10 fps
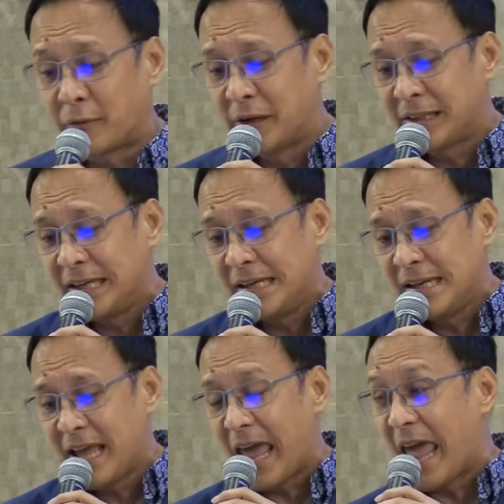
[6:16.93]

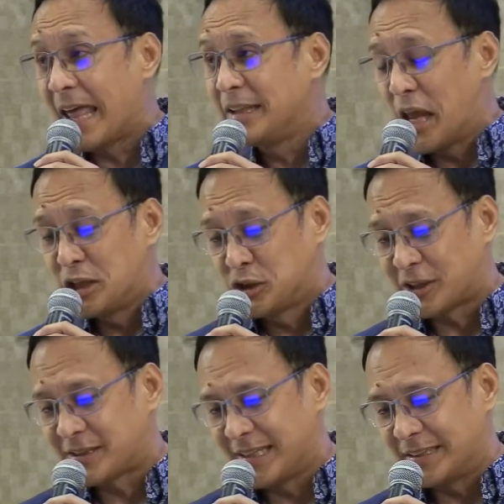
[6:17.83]
poverty and
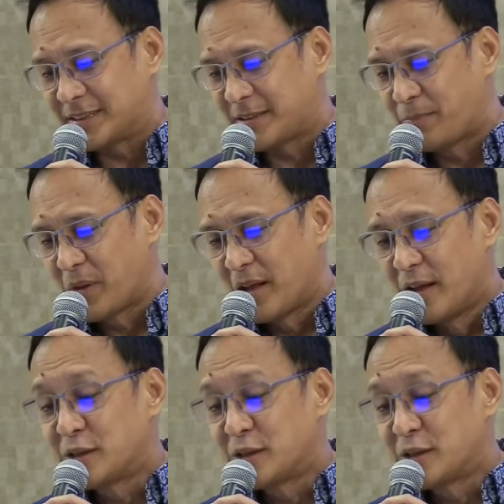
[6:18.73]
injustice.